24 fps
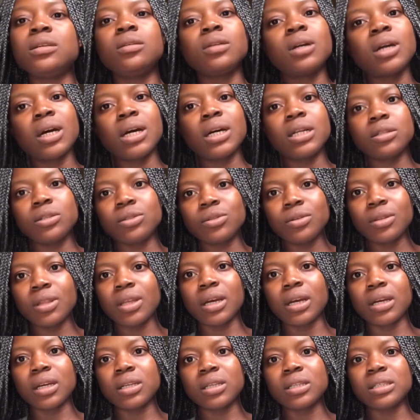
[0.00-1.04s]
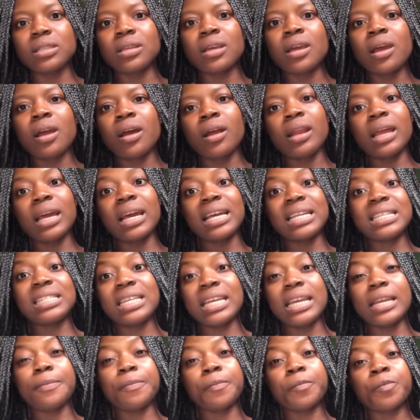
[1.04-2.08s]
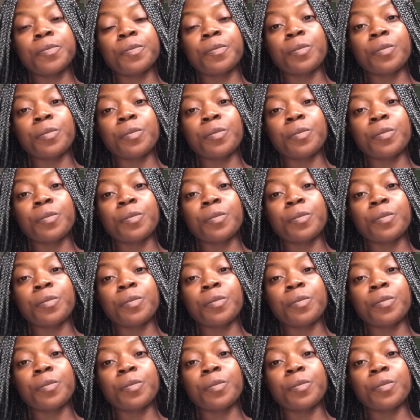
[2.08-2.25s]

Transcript: You can't do that, because like I said,